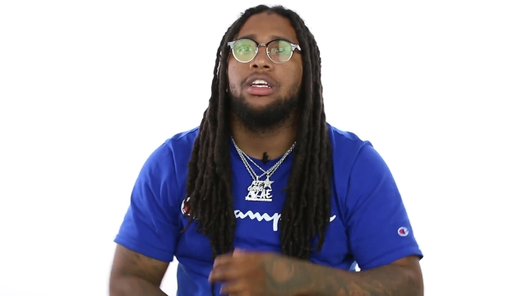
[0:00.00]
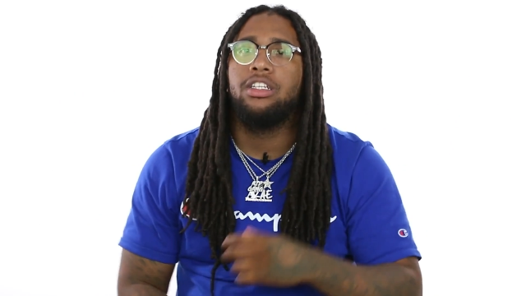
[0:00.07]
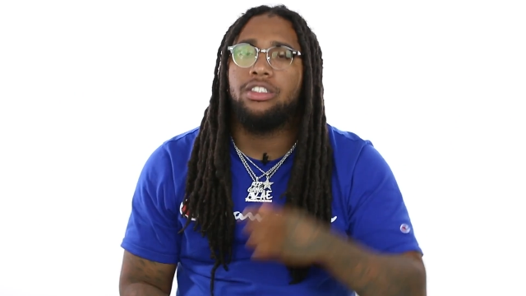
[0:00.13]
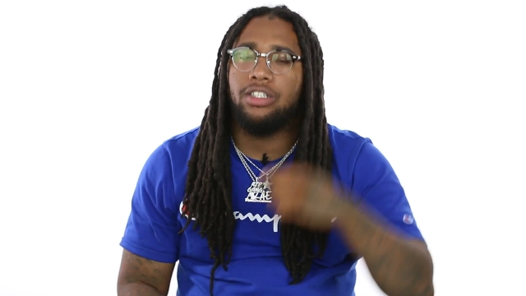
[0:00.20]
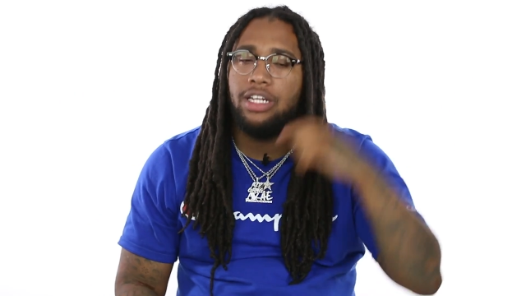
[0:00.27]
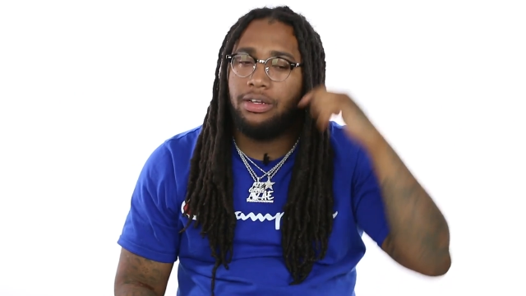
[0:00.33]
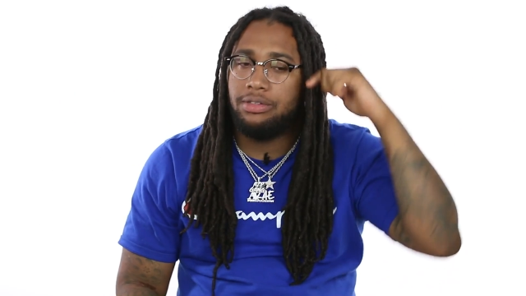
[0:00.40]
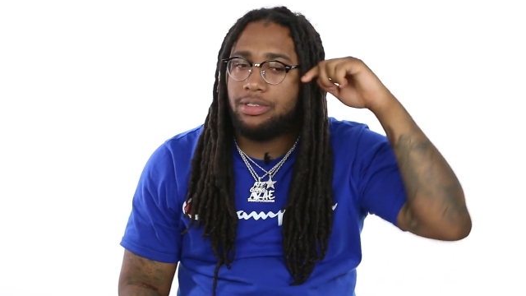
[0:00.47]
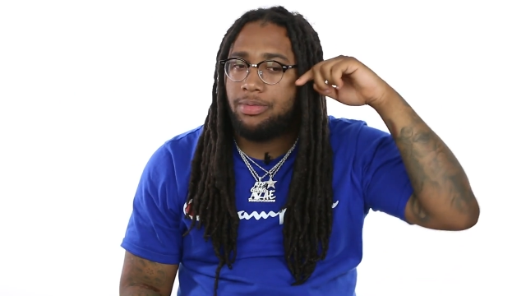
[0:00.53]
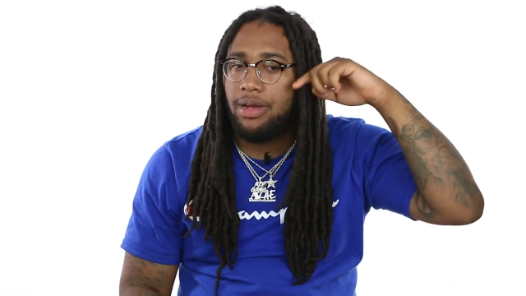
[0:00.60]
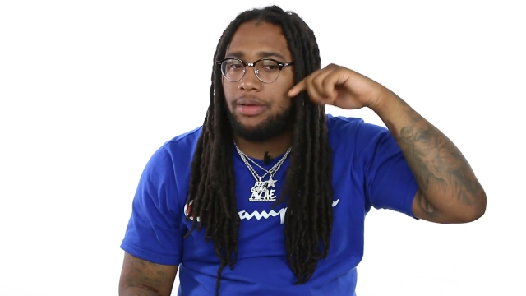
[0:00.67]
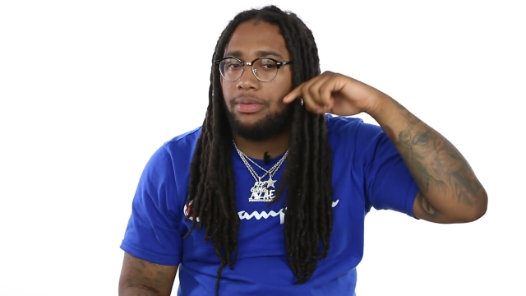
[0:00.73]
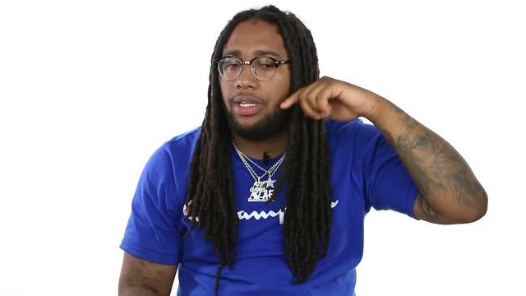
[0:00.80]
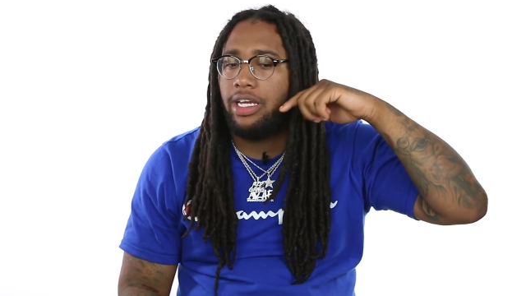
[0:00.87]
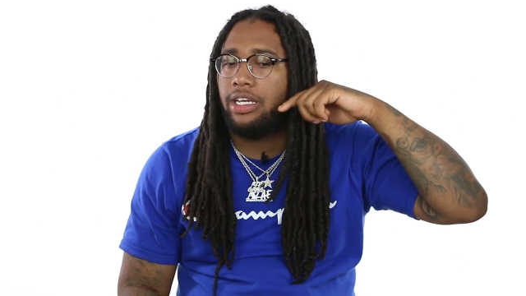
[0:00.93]
So they was
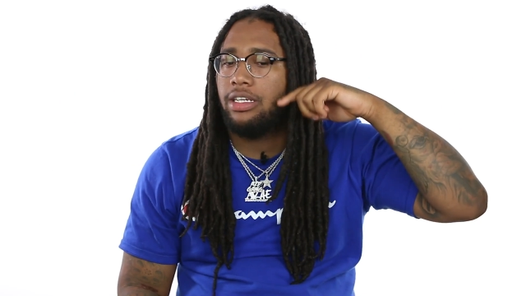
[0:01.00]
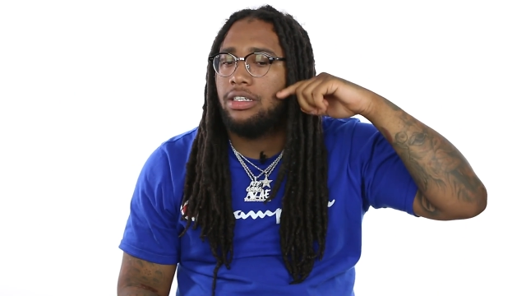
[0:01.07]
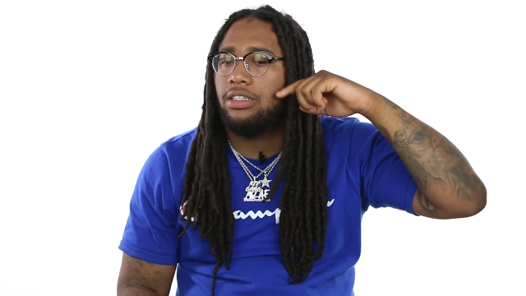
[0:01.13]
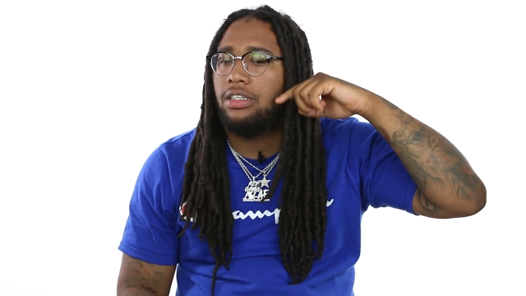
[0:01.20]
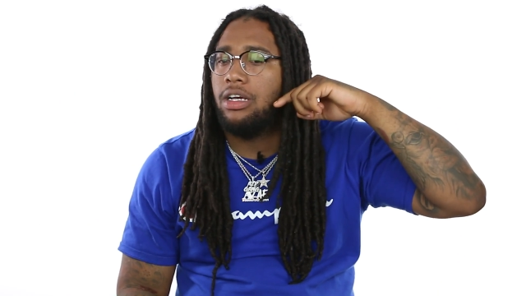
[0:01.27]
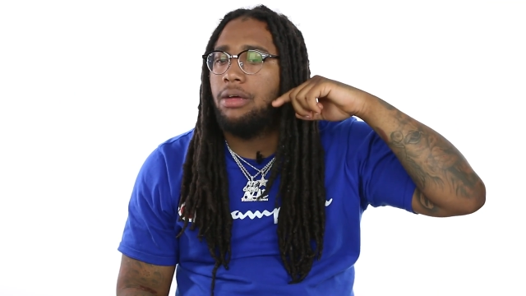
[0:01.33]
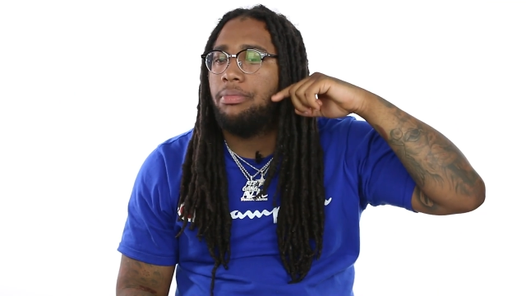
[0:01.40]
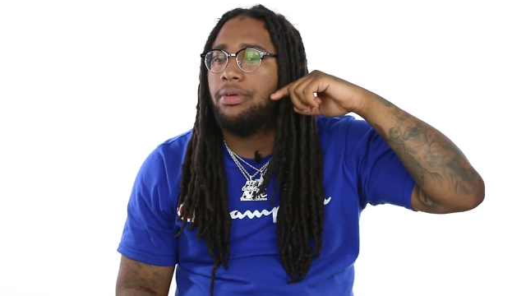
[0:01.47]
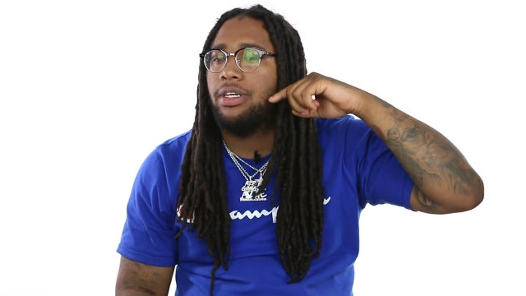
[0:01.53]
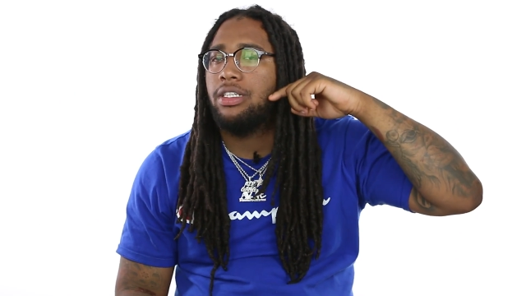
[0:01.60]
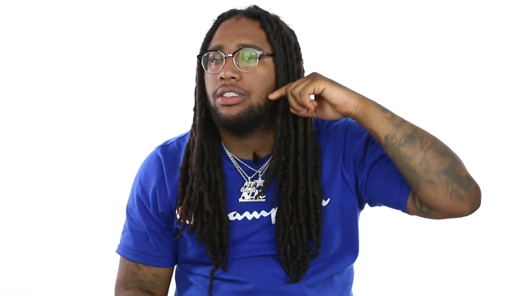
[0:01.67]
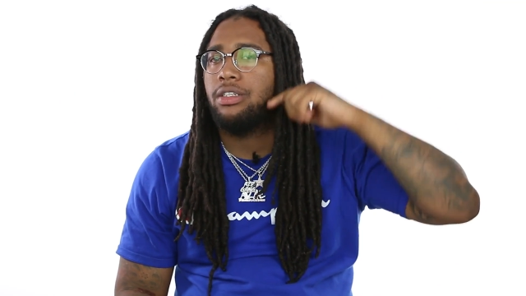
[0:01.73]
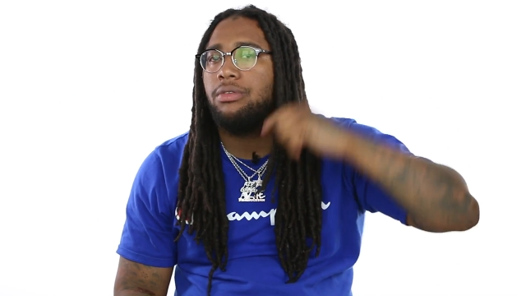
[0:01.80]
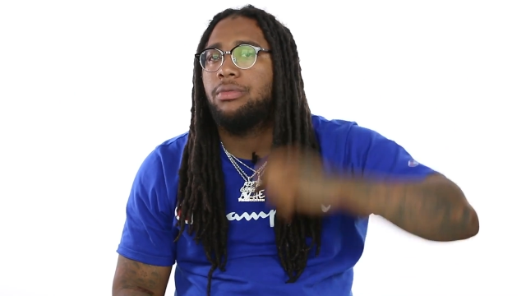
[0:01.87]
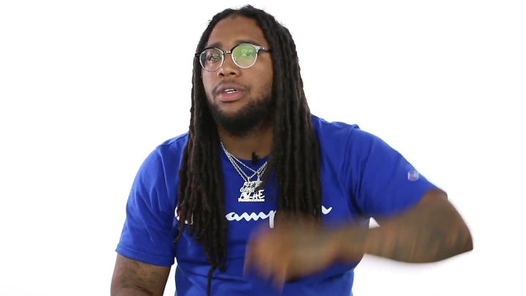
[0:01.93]
probably like up here
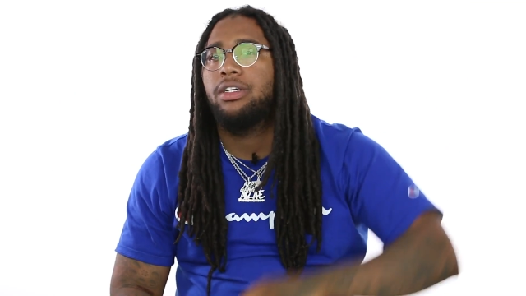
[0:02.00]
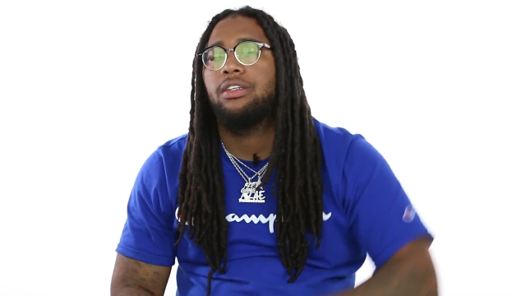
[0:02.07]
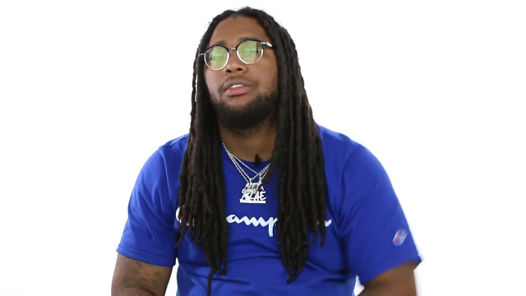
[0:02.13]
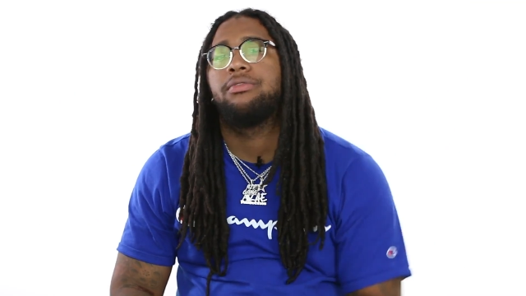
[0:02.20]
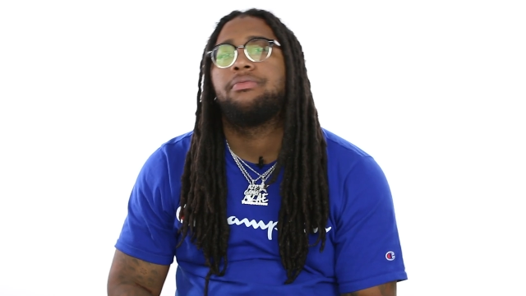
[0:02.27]
somewhere.